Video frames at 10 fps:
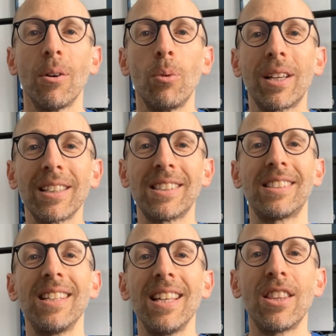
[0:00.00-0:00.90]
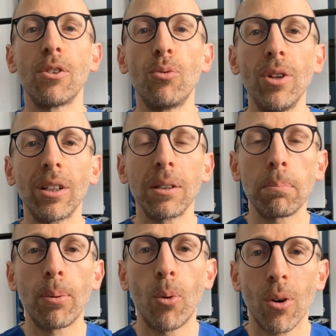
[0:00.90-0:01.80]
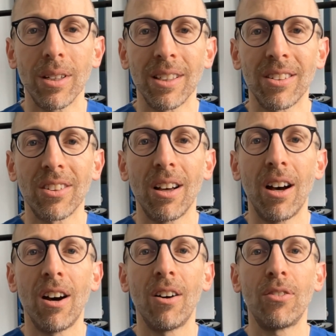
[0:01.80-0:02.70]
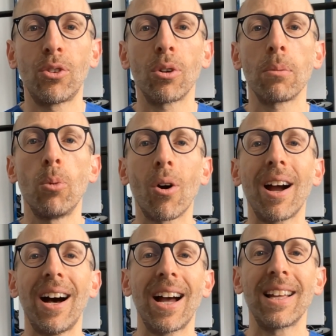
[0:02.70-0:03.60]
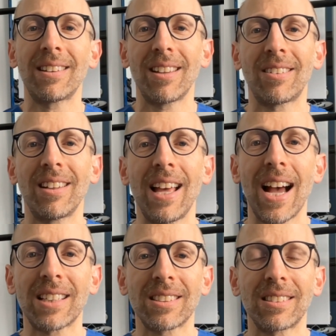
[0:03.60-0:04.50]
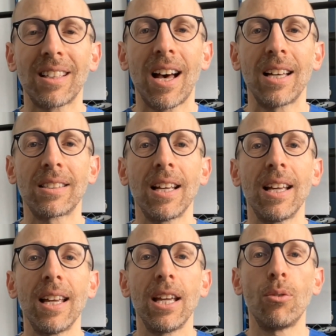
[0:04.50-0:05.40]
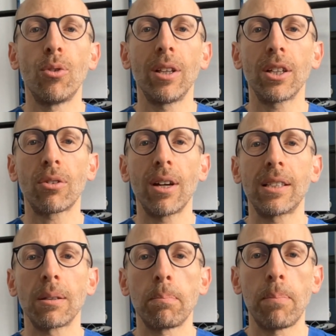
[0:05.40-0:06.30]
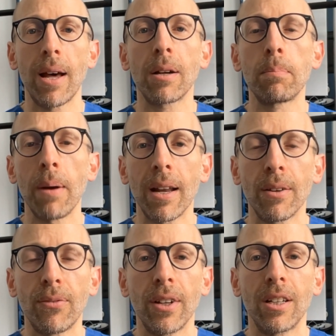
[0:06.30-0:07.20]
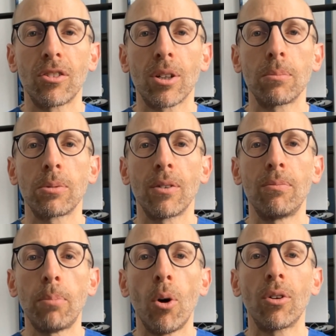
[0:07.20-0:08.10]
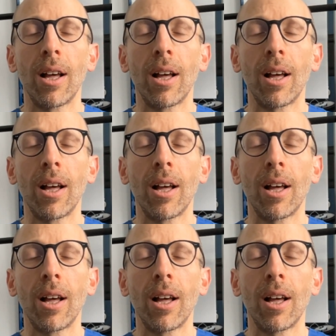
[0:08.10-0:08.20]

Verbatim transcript: we can see the real importance of doing more high-intensity exercise. It really creates a better benefit in terms of bone